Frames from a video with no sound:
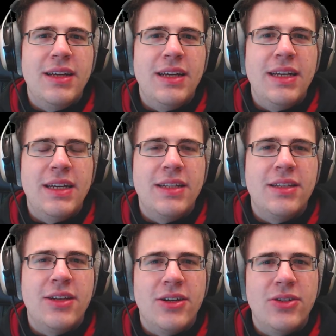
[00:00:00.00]
And
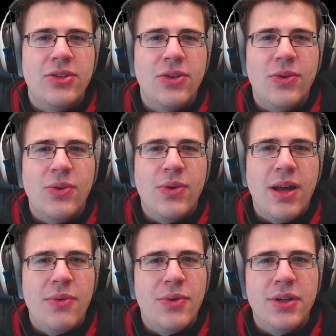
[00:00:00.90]
also
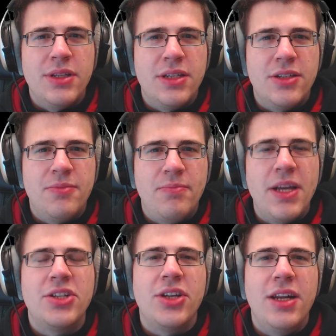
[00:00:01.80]
I want
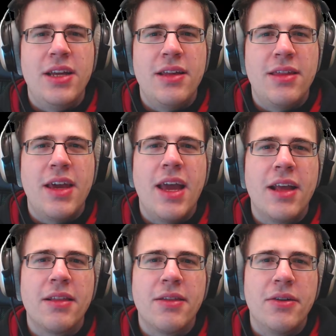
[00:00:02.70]
especially
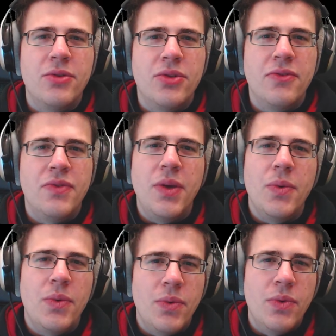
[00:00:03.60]
thank those of
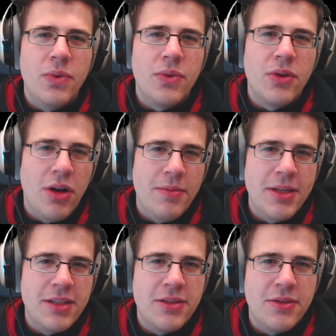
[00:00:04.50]
you
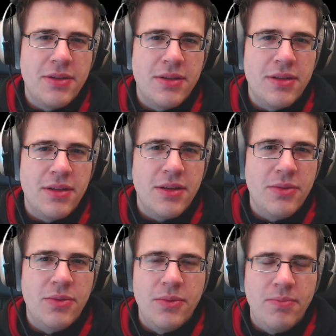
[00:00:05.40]

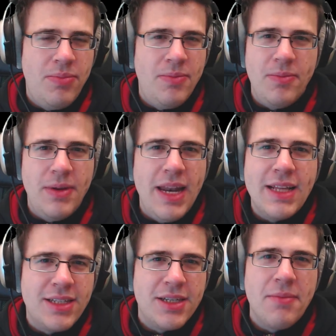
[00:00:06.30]
who
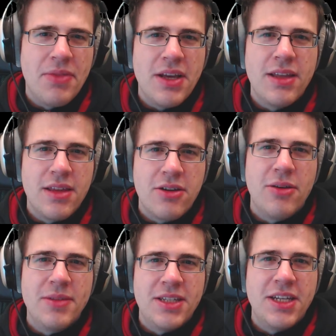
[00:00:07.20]
let something in the
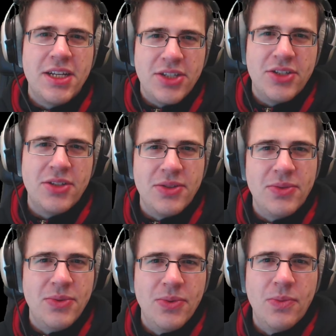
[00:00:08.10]
comment section,
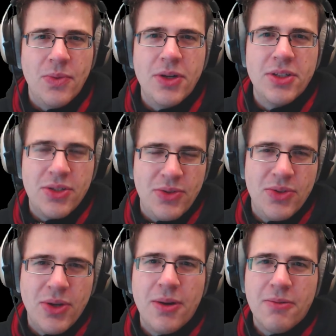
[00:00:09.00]
who wants to
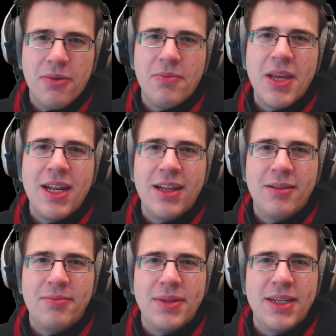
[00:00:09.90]
talk with me a
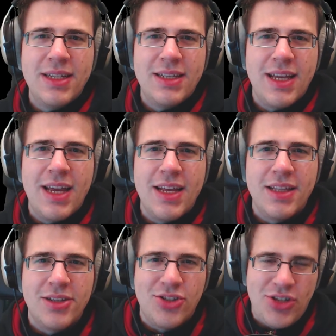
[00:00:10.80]
little bit
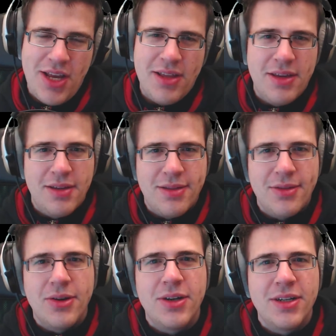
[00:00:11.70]
and share their
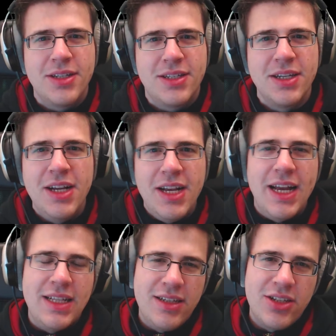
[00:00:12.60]
thoughts
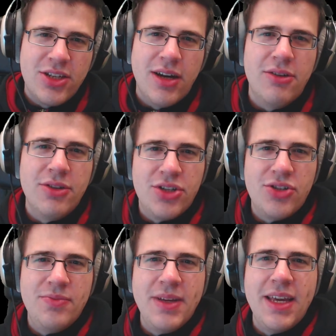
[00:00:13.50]
and encourage
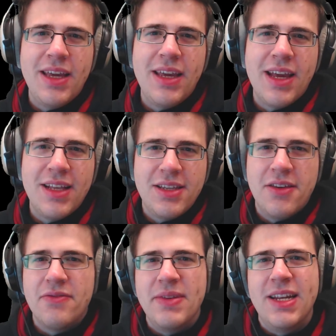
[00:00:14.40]
me and
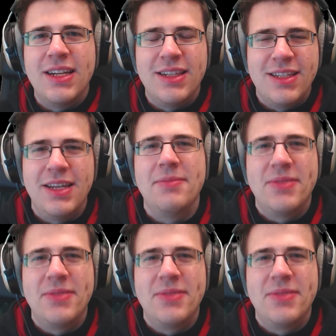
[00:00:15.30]
give me little tips